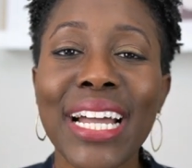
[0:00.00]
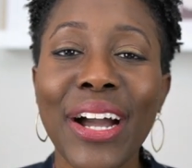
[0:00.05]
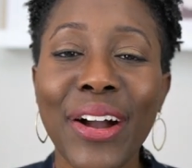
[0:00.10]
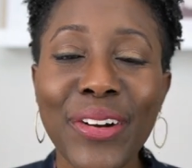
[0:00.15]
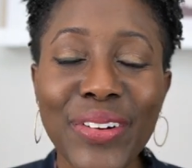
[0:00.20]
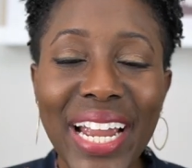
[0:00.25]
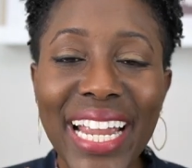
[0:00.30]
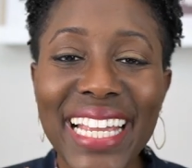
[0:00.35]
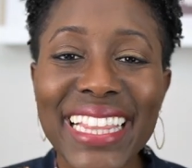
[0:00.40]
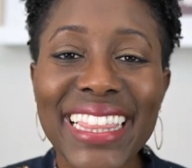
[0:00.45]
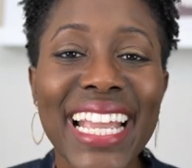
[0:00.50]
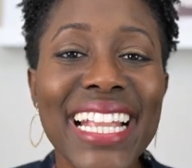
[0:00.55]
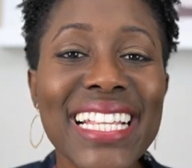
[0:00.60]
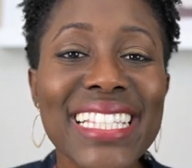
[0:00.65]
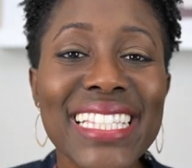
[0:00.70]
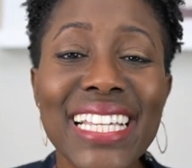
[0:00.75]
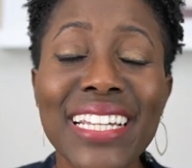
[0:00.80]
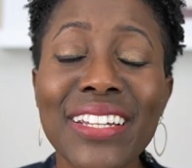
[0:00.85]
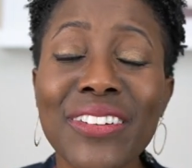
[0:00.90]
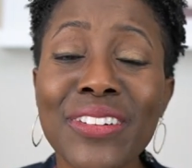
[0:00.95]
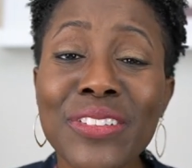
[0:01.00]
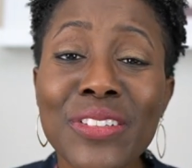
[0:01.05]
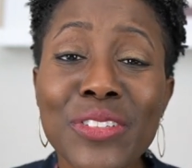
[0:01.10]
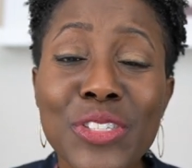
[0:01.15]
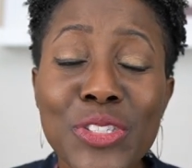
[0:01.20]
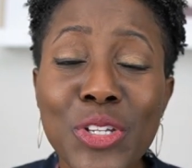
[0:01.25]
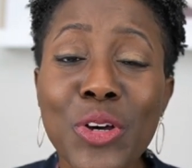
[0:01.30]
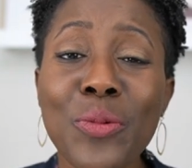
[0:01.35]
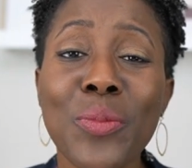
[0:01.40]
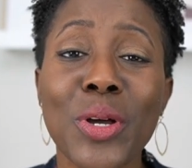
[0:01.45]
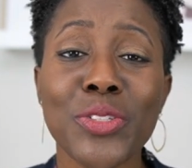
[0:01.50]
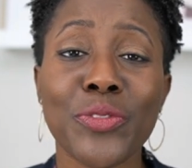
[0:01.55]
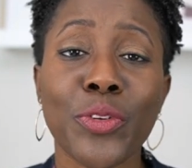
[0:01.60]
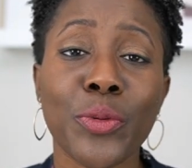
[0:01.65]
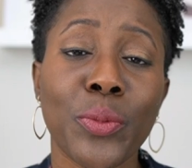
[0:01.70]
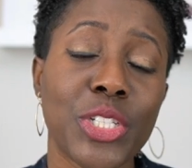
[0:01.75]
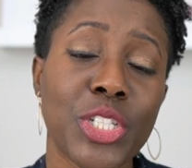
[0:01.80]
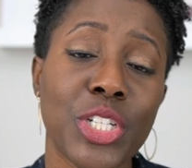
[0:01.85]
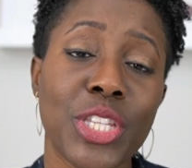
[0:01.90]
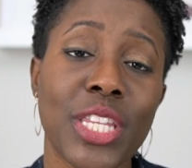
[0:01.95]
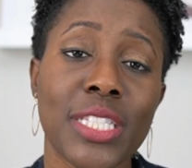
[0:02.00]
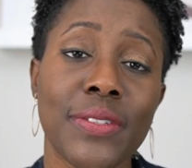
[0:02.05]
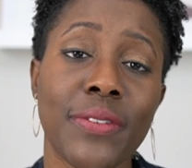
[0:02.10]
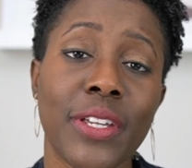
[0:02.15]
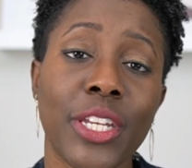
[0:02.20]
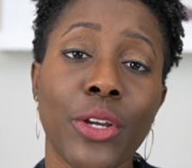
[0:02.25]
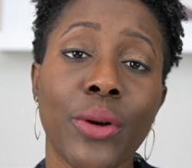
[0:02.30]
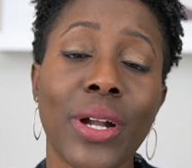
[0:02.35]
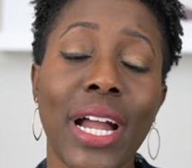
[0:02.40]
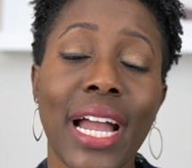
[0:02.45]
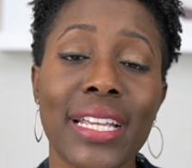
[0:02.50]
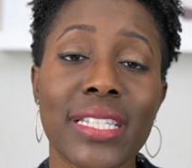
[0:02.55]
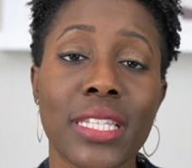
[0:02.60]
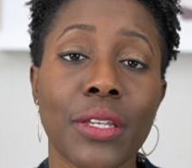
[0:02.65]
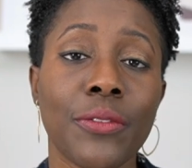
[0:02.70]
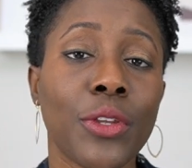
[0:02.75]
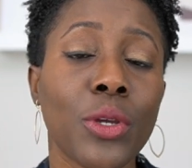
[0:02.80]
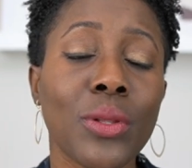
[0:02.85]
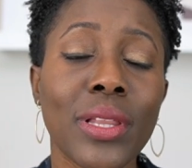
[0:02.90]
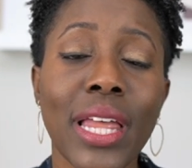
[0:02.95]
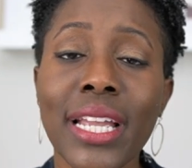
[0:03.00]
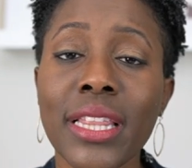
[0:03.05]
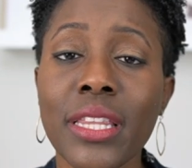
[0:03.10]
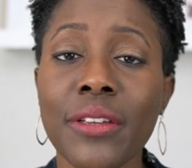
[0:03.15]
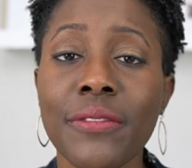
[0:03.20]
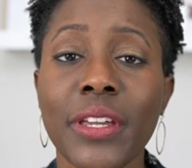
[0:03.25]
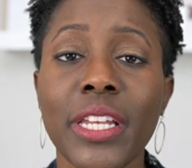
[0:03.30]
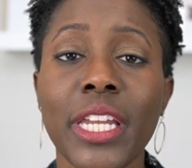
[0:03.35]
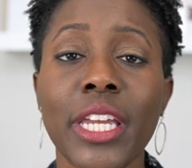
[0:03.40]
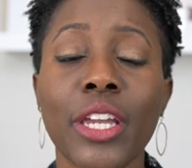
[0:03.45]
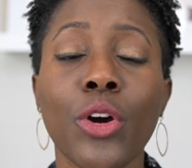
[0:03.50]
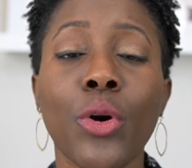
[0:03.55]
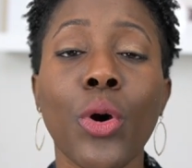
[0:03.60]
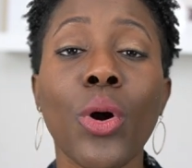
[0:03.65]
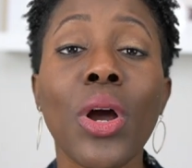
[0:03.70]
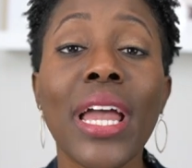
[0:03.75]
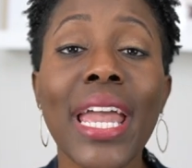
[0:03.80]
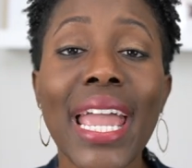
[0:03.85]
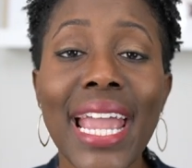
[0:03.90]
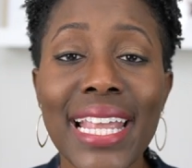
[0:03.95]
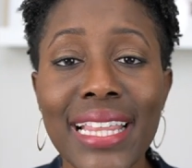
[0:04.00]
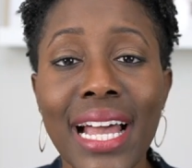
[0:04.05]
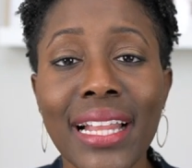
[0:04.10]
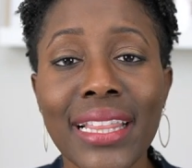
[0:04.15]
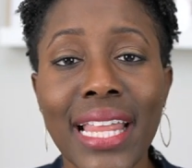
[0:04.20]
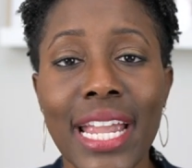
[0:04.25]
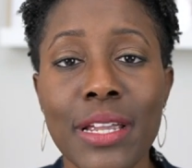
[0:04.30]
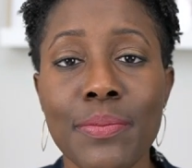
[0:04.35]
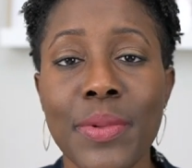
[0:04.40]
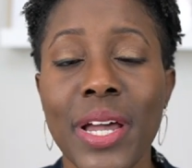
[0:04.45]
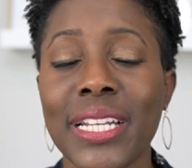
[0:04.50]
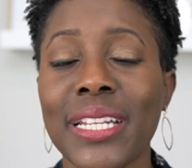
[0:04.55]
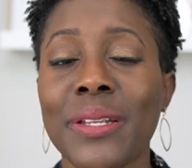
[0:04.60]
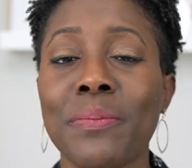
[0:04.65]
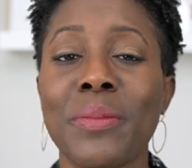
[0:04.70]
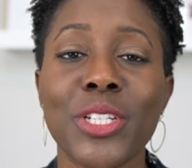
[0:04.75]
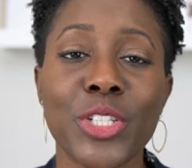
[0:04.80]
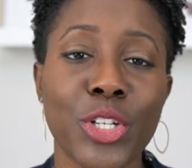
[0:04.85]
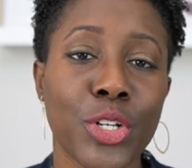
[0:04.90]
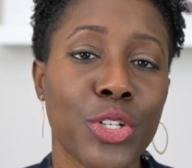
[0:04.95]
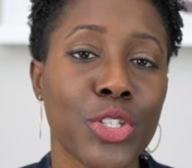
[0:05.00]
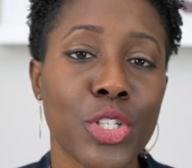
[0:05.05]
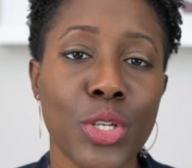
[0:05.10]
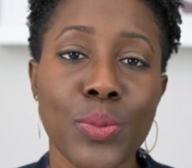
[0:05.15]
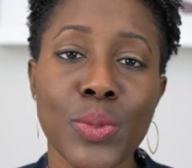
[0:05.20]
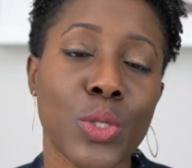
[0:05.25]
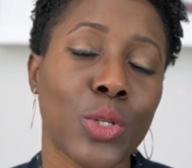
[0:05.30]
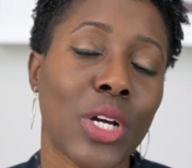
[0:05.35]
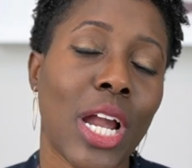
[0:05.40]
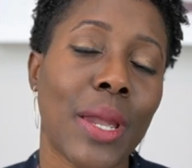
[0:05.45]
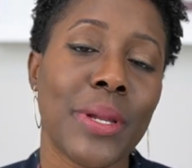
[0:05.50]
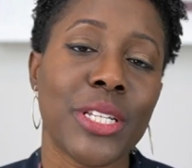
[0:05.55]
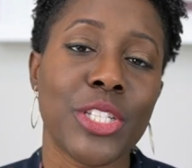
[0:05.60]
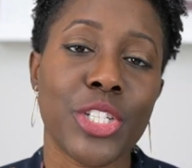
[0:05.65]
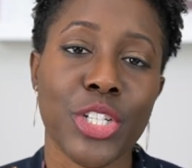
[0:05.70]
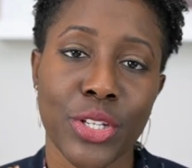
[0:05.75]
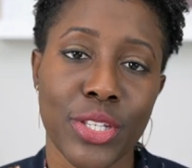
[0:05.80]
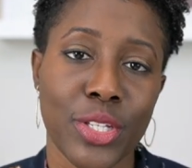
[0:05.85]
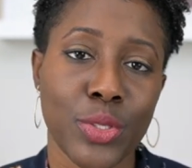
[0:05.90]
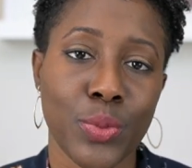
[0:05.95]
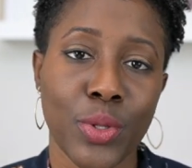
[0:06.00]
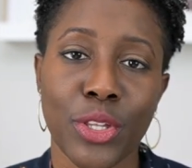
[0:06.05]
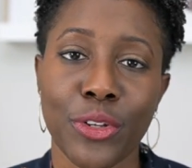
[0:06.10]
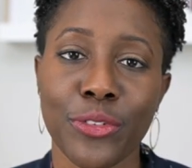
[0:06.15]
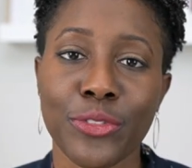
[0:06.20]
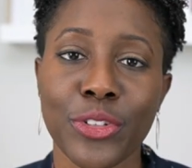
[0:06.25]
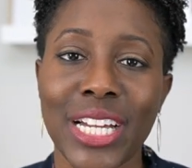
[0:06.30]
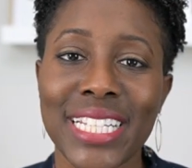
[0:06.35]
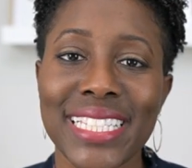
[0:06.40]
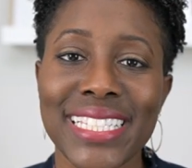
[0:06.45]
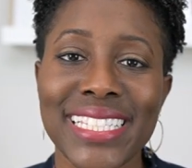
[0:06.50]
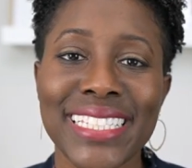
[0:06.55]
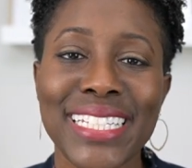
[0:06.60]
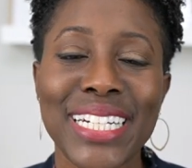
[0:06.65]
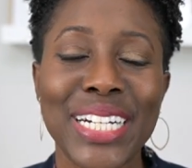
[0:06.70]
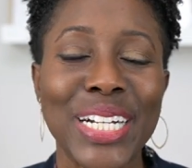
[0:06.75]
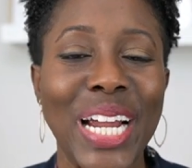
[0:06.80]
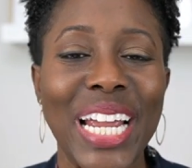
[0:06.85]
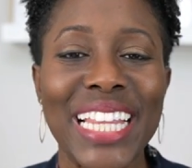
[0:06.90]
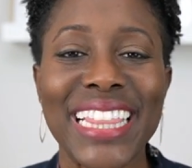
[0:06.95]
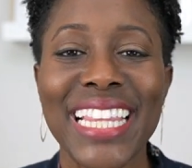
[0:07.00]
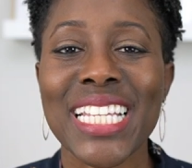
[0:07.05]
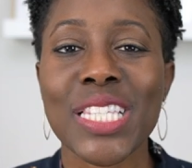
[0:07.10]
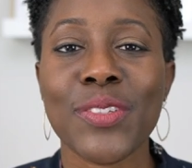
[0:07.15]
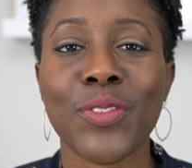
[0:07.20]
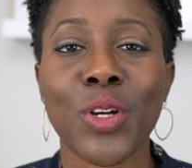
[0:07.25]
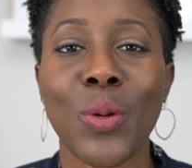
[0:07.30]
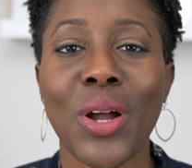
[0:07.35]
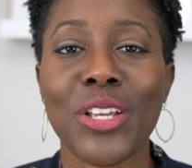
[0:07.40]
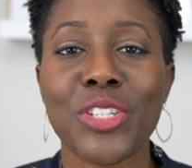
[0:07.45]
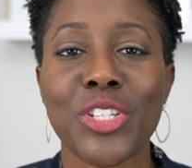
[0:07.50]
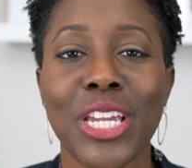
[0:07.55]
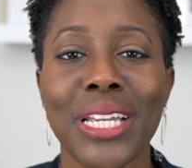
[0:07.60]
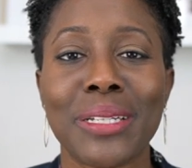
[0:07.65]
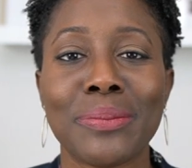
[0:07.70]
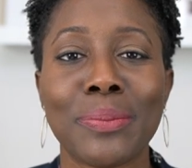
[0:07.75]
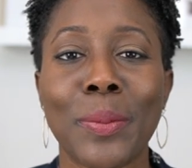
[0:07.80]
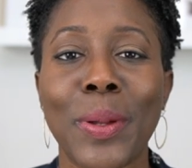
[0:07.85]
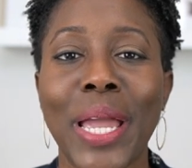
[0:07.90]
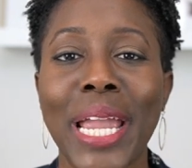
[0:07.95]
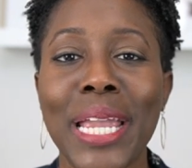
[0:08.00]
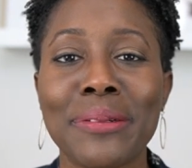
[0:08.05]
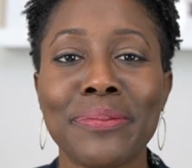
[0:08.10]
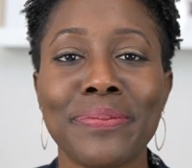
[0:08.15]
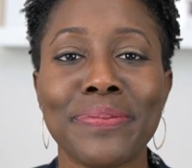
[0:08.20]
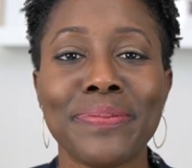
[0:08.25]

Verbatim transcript: All right, thanks so much for watching this video, guys. If you like the video, hit that like button, be sure to subscribe, and share this with your friends. All right, thanks for watching. Bye-bye.